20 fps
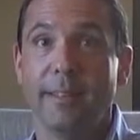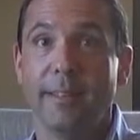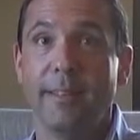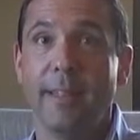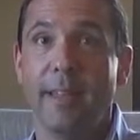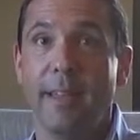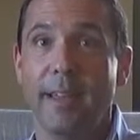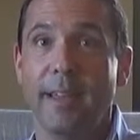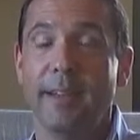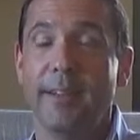
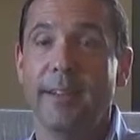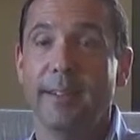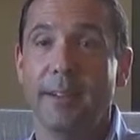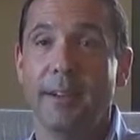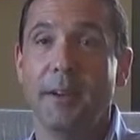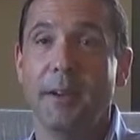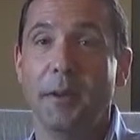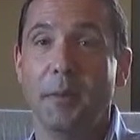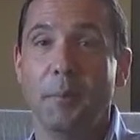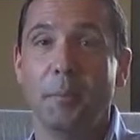then
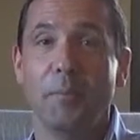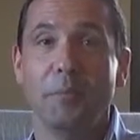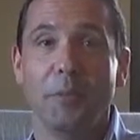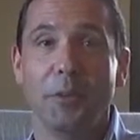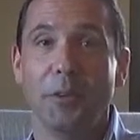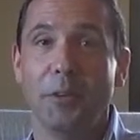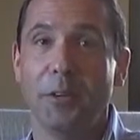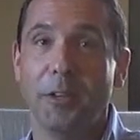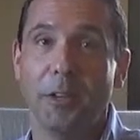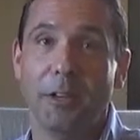
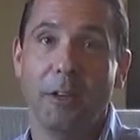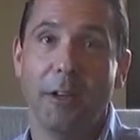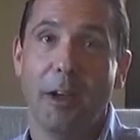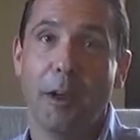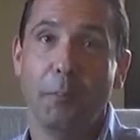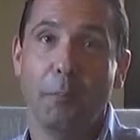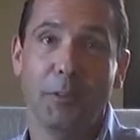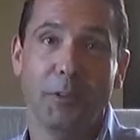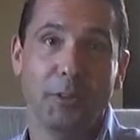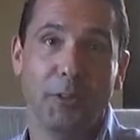you're going to
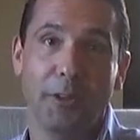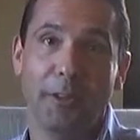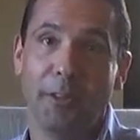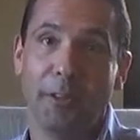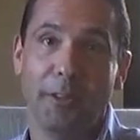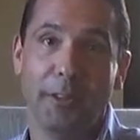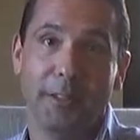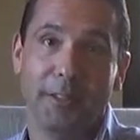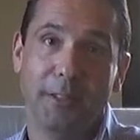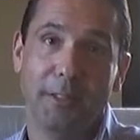accomplish all the
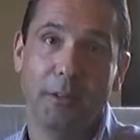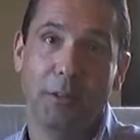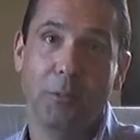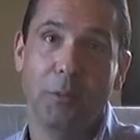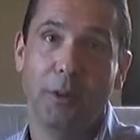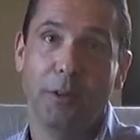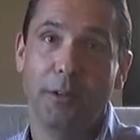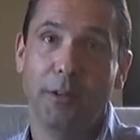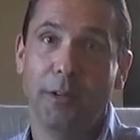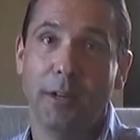things that you
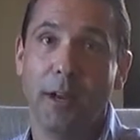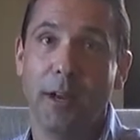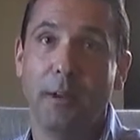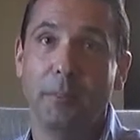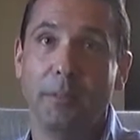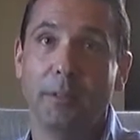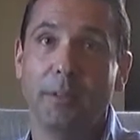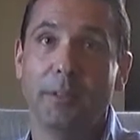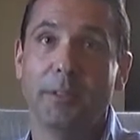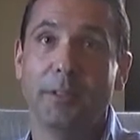want to
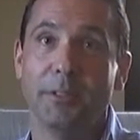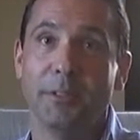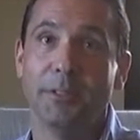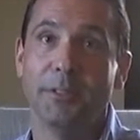accomplish.